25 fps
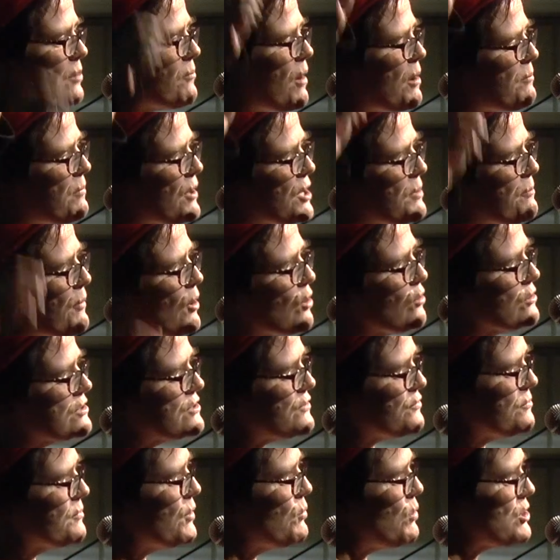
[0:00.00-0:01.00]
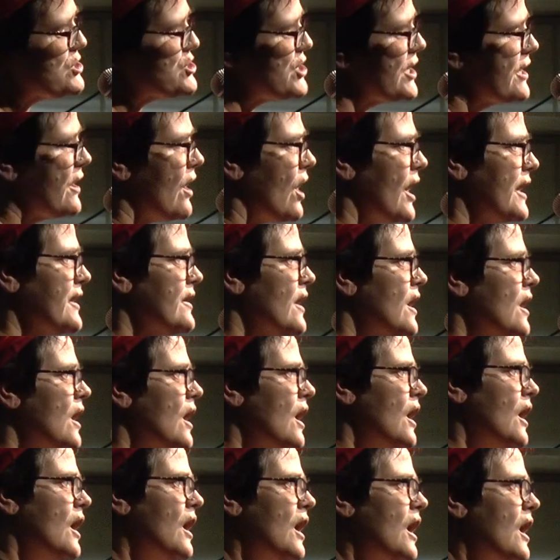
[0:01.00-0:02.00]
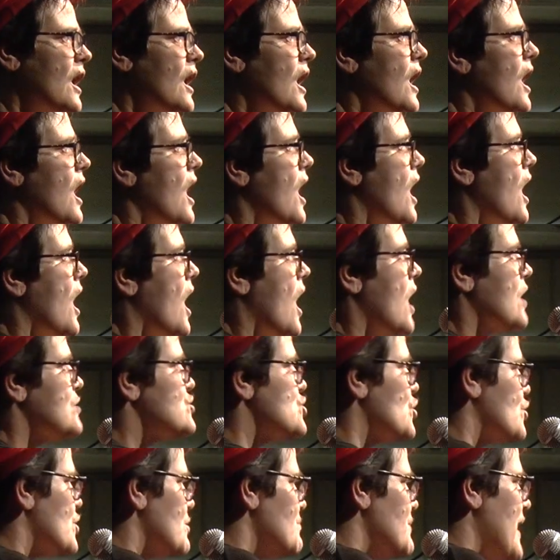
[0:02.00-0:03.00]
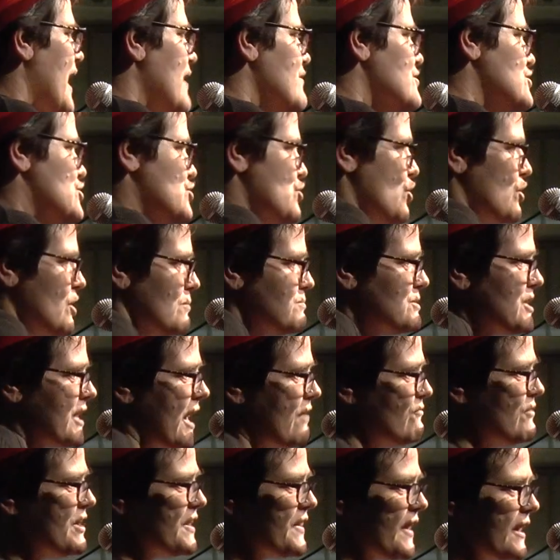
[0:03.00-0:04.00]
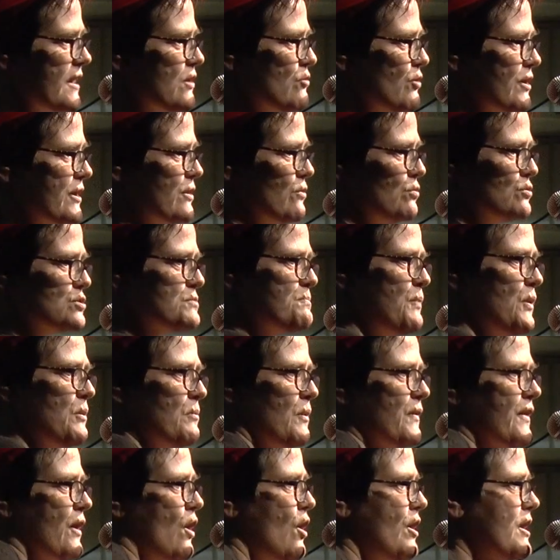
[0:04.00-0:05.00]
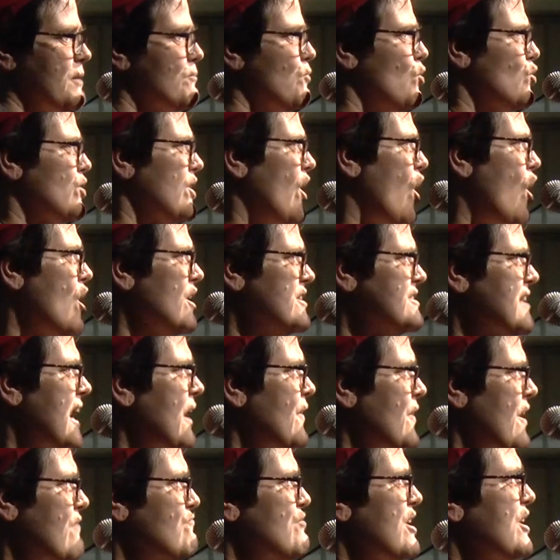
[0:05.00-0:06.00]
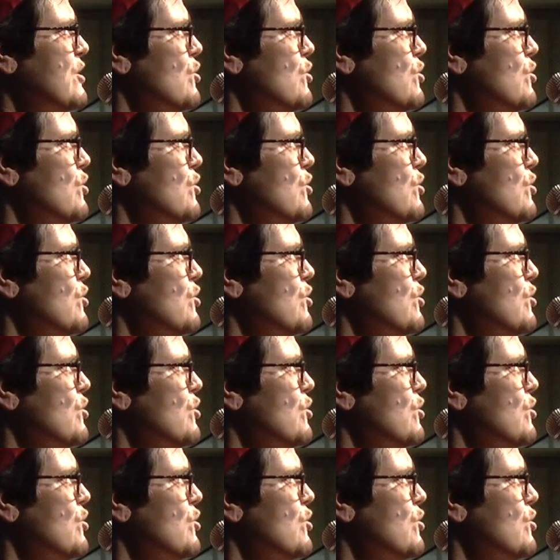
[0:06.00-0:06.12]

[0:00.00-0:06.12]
and knocked my bollocks from the washing dryer. I took them down and shook them to get rid of their wrinkles, put them on the iron board and ironed out their